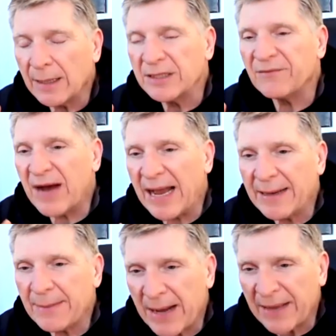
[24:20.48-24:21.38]

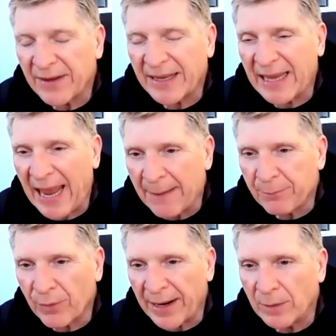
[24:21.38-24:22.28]
divided by the
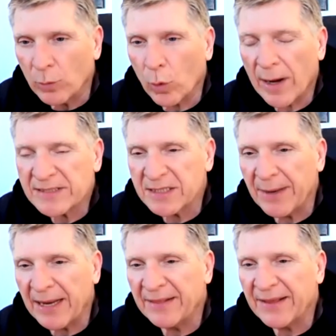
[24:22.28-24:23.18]
cap rate, and we're
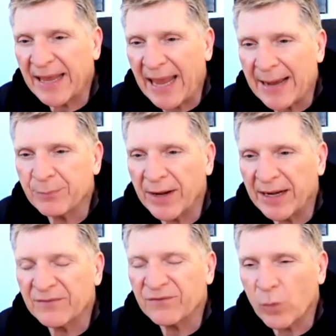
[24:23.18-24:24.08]
estimating the cap rate
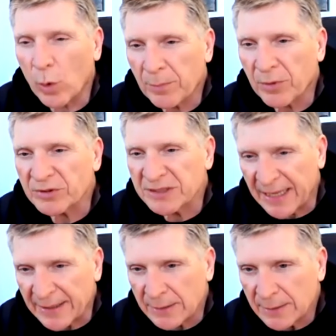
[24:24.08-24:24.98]
at
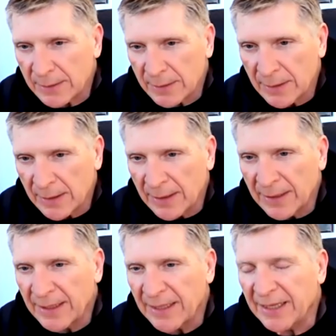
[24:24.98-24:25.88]
4%,
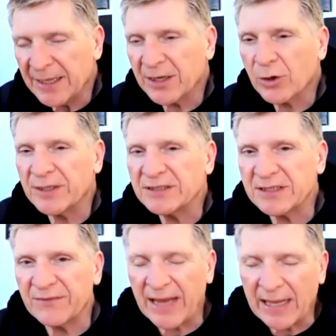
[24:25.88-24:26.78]
increase
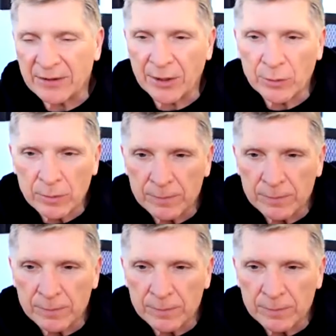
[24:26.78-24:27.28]
the value.